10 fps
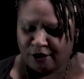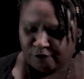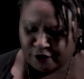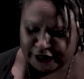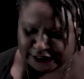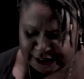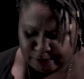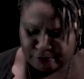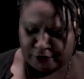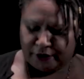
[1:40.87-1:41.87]
For
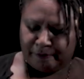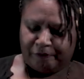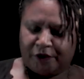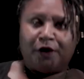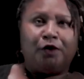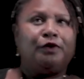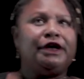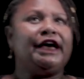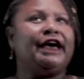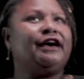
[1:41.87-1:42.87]
example,
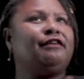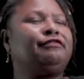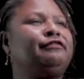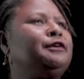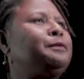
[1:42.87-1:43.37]
we have,